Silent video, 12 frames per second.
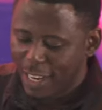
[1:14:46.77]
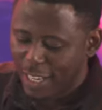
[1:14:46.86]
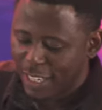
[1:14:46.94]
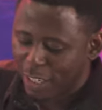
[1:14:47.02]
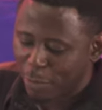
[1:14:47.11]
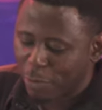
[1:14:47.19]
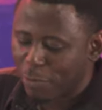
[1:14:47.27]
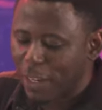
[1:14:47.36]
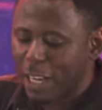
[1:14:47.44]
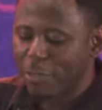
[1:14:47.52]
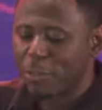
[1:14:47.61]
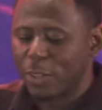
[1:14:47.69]
And then number
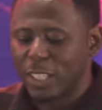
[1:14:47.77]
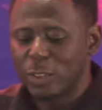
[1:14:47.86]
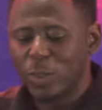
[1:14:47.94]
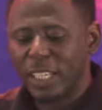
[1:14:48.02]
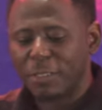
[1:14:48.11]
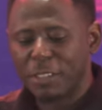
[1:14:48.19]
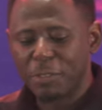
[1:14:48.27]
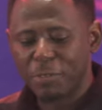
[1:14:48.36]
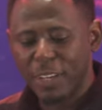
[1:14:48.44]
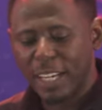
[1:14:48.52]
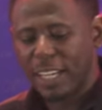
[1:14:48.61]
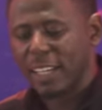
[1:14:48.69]
five, you need to live
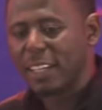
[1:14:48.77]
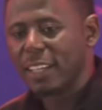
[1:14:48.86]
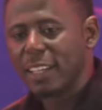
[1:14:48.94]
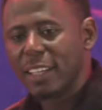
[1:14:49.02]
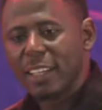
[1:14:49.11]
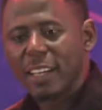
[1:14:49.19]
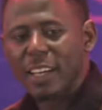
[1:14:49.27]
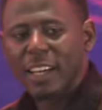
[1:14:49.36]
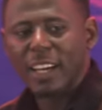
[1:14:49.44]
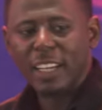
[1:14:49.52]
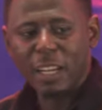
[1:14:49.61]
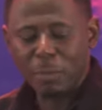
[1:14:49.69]
differently.
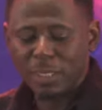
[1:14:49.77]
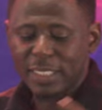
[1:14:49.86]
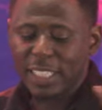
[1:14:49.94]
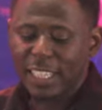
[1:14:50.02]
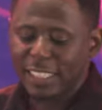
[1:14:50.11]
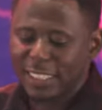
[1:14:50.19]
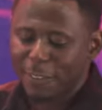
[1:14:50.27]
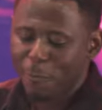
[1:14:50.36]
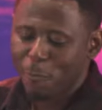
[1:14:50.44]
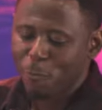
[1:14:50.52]
Number six,